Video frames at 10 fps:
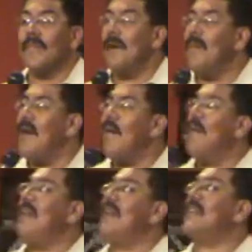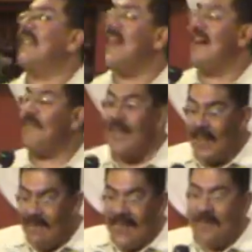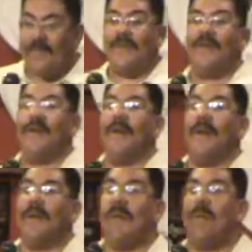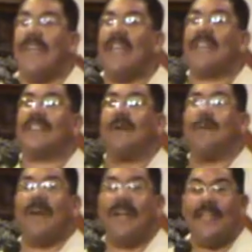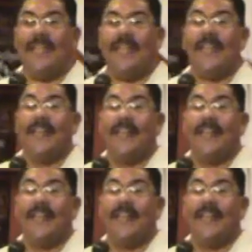Come on, what is love? Loving? You know what I mean? Beating somebody?